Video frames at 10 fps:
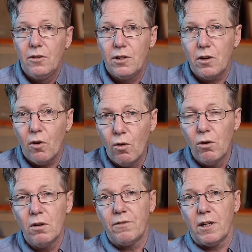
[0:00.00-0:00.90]
that
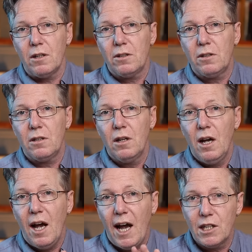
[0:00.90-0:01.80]
all of us
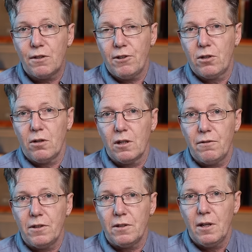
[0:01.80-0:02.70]
as
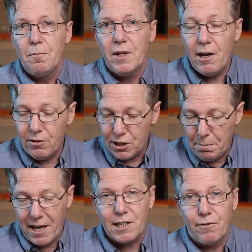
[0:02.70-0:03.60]
photographers
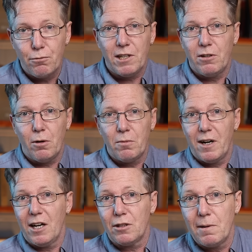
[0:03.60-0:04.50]
irrespective of whether or not we're
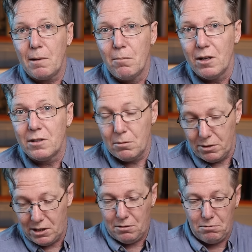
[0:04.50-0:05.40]
a Hasselblad master
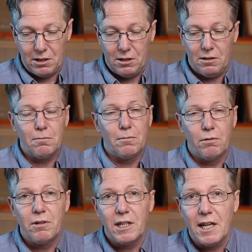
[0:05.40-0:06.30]
which which
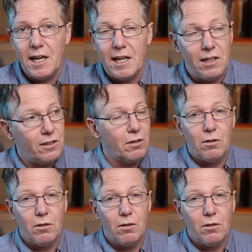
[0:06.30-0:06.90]
maria is